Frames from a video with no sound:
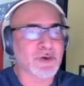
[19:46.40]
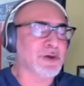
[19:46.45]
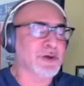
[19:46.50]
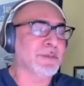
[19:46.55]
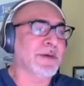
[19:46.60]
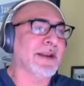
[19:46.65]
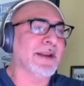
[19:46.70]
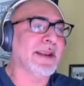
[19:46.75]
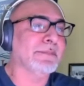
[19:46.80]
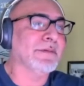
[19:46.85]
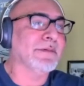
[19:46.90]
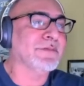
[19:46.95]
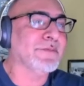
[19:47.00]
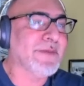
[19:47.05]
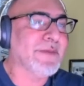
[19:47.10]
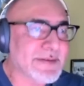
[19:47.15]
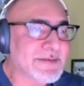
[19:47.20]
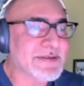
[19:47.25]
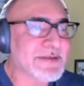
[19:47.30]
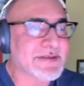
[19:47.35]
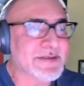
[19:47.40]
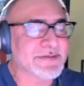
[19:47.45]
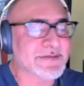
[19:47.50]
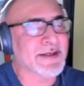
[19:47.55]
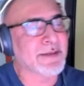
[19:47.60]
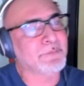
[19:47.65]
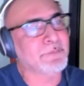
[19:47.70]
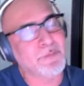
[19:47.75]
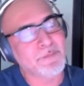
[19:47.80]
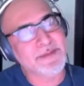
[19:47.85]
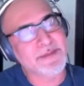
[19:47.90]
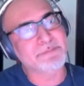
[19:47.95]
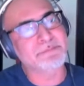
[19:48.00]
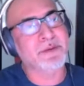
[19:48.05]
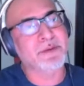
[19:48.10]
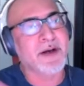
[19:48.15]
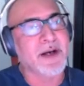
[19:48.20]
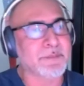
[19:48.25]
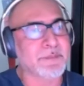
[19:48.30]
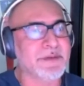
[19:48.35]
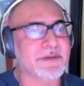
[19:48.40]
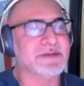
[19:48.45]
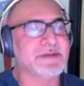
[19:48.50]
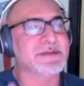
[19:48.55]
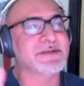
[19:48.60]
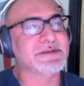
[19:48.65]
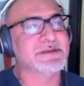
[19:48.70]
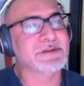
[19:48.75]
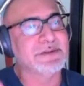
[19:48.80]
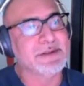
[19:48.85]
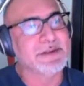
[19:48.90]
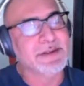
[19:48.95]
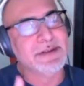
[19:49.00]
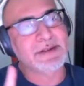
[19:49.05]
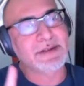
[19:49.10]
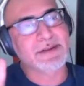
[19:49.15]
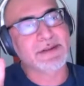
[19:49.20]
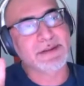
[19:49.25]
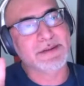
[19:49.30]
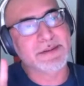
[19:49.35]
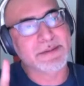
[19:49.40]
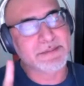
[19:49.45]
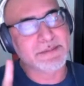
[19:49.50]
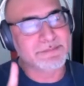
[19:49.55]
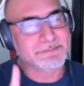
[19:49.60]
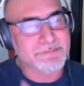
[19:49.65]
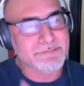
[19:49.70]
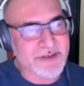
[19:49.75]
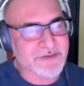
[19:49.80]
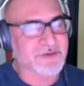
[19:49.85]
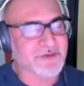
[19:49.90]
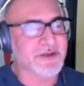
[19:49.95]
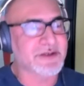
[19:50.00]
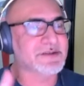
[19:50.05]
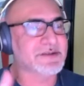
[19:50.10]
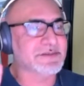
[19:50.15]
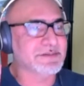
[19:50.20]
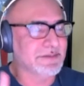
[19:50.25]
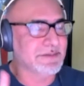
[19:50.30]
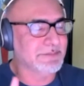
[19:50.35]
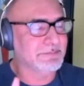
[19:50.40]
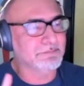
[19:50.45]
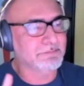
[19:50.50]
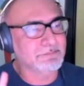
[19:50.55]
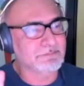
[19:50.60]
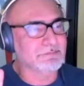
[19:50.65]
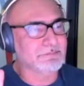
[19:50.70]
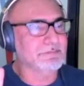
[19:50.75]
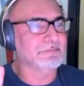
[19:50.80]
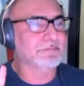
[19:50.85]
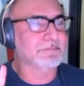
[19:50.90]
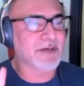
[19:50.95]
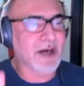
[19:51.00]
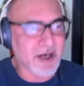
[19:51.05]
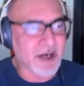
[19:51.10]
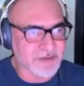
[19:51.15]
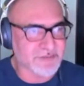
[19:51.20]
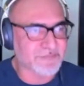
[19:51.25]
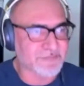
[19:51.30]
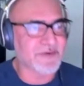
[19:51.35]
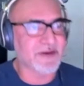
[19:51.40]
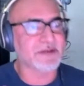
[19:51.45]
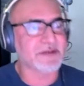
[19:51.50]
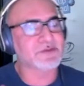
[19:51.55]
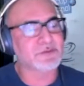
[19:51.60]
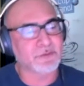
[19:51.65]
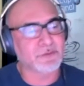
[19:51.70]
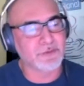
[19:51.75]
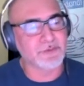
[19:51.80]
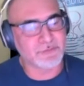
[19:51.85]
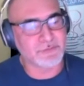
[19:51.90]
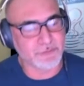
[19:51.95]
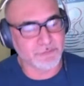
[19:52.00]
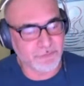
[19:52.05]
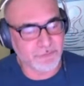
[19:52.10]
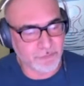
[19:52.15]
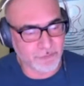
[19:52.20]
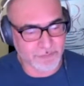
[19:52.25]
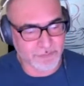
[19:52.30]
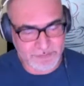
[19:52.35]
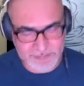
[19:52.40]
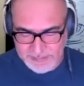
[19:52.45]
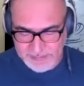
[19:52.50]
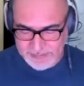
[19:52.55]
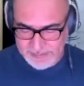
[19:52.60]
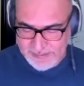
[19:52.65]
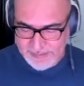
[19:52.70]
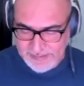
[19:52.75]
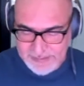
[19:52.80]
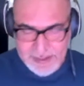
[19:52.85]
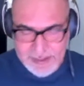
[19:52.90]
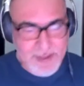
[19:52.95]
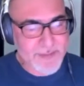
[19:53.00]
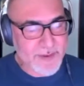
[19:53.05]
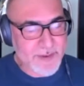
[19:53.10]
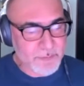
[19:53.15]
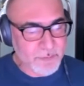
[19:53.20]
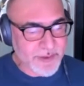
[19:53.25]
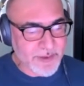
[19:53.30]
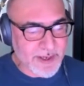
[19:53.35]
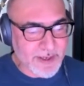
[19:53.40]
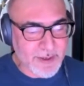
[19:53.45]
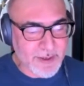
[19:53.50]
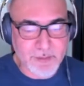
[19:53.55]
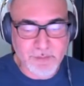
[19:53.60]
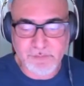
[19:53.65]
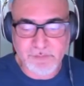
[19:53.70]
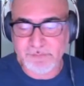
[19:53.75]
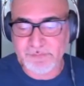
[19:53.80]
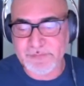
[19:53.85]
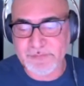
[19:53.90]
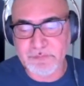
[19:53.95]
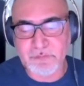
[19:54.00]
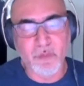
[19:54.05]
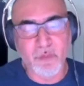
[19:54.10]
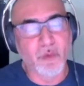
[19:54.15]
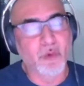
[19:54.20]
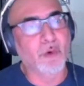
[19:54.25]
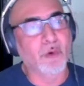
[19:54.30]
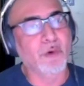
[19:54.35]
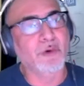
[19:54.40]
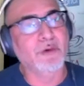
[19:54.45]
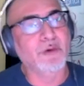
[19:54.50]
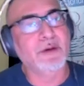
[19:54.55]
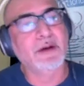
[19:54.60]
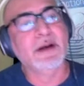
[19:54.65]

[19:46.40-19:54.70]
about MLflow entities, I mean parameters, metrics, artifacts, so on and so forth. And then we have the more